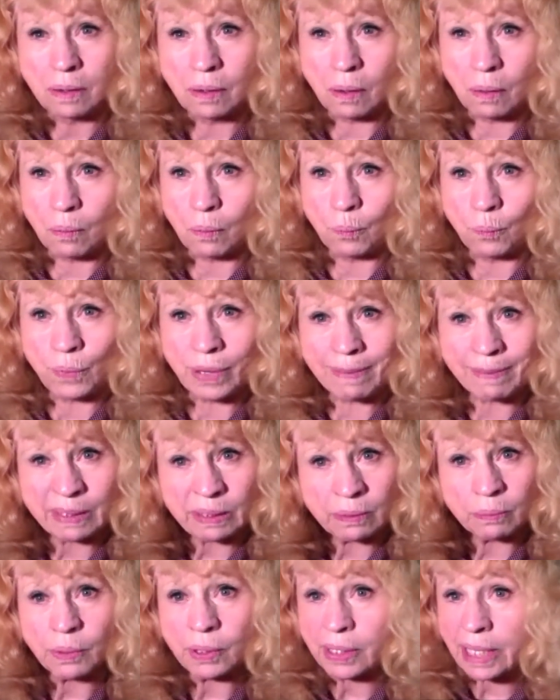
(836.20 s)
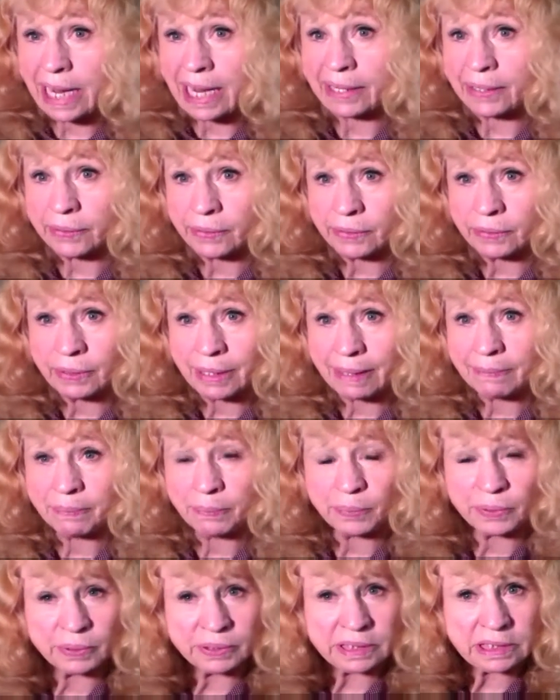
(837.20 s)
Women where I grew up
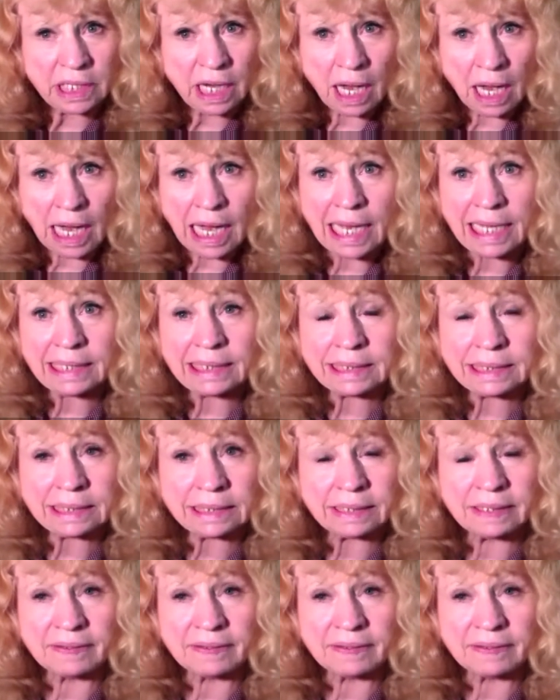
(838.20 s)
were taught